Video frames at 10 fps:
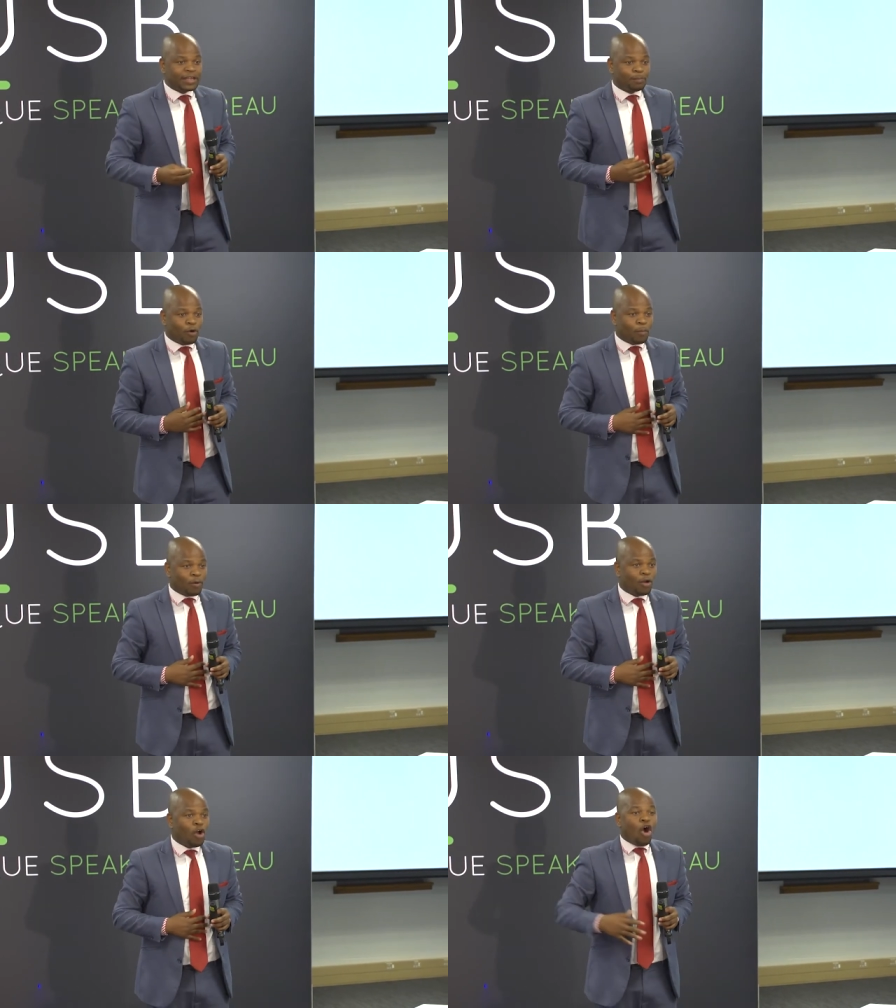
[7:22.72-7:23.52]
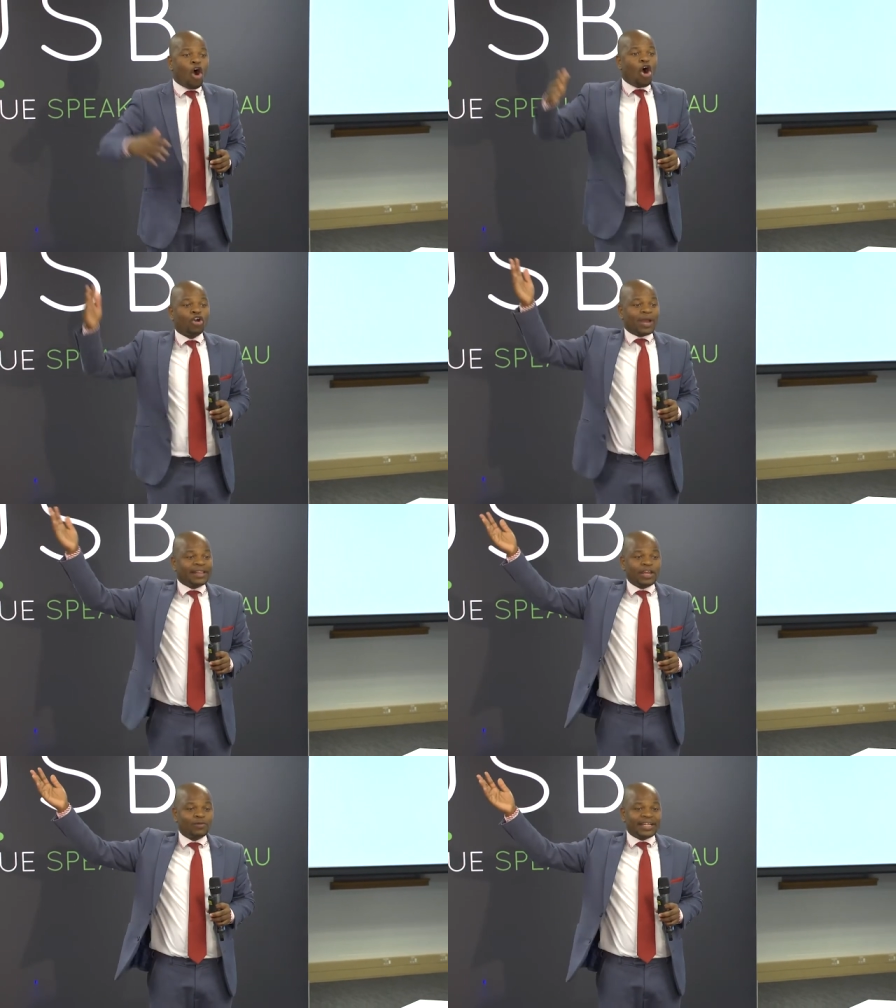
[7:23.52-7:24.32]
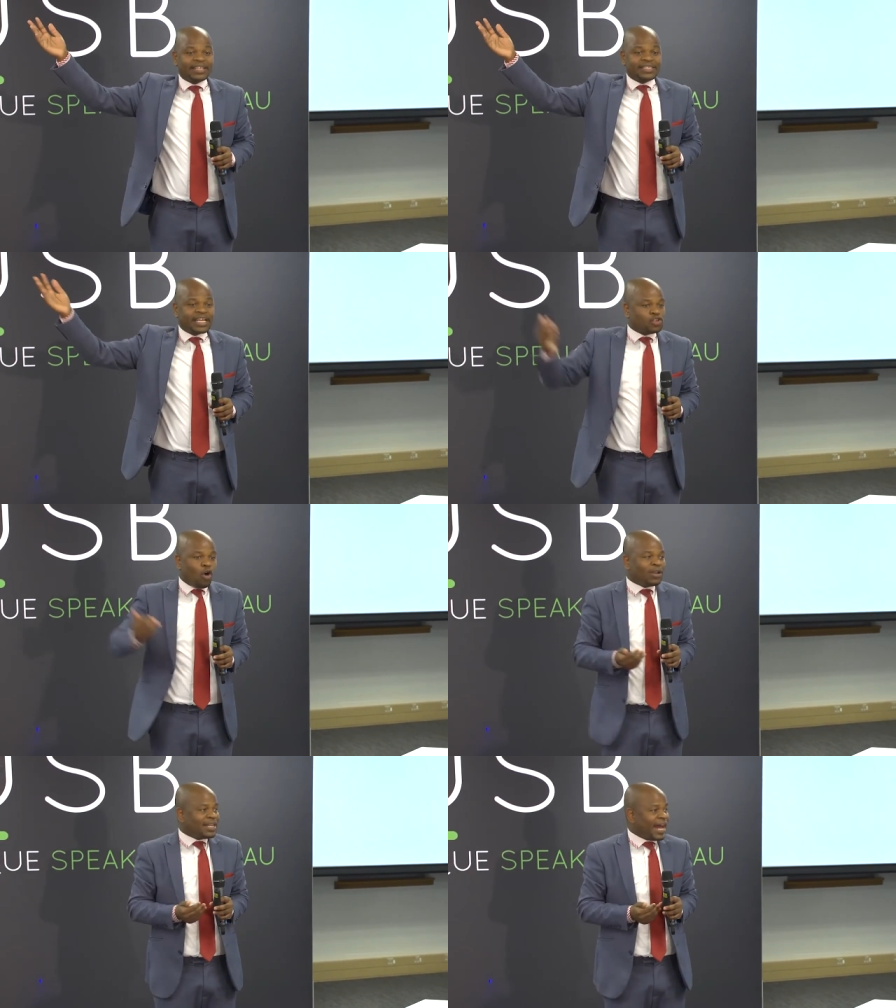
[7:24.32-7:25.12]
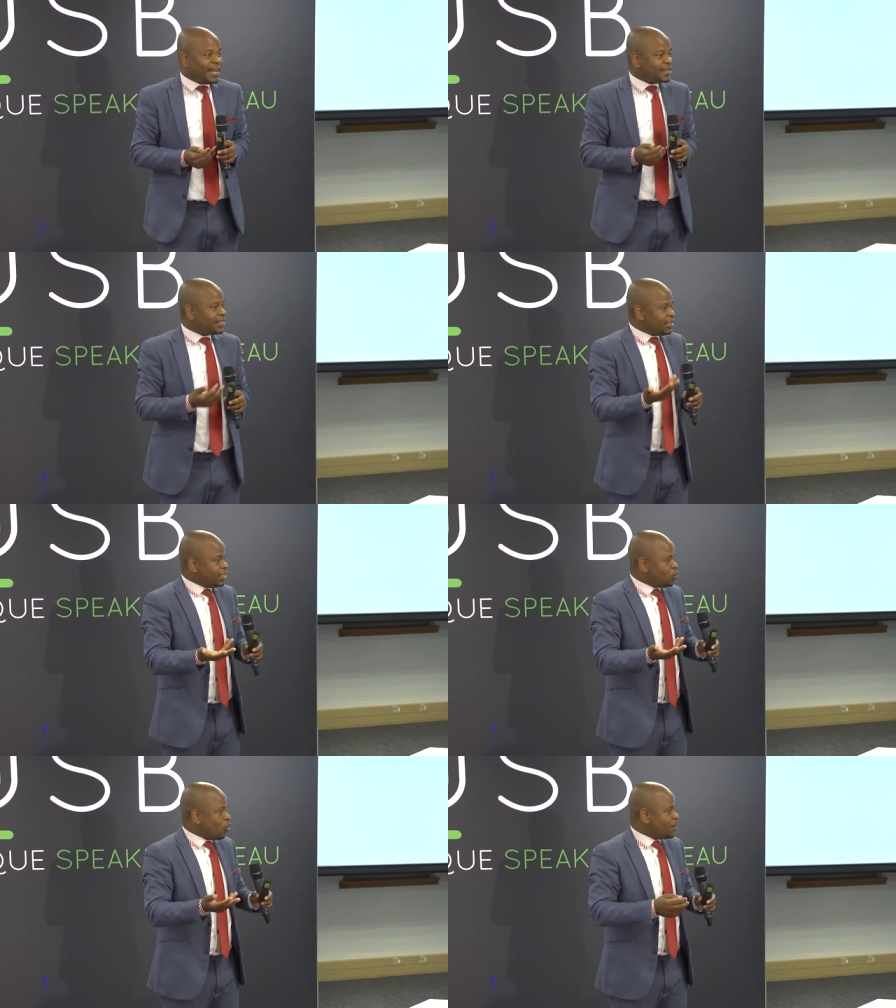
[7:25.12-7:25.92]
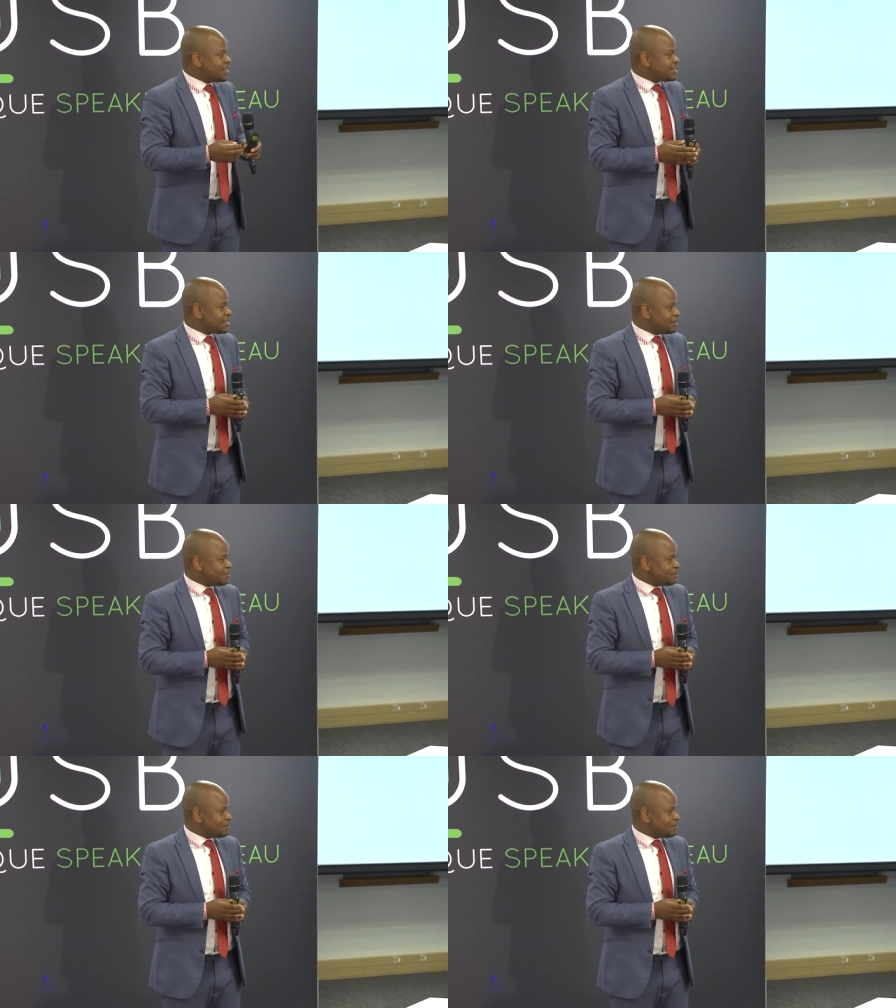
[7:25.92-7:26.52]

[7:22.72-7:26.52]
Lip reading: Limpopo, or you're in the United States, online. E-commerce.